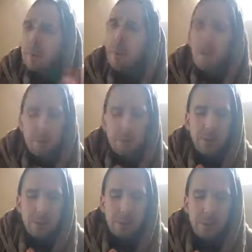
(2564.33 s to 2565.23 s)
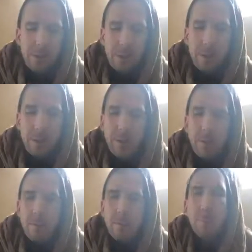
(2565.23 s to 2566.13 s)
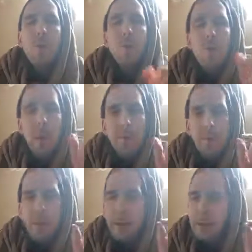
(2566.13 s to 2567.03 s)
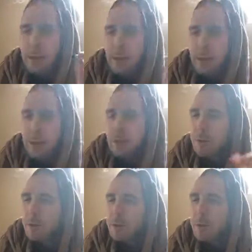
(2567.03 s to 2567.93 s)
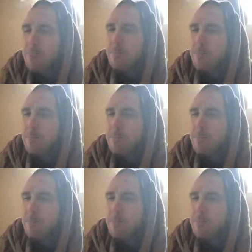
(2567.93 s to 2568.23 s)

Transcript: Prabhupada is instructing. But you have to make that initial step.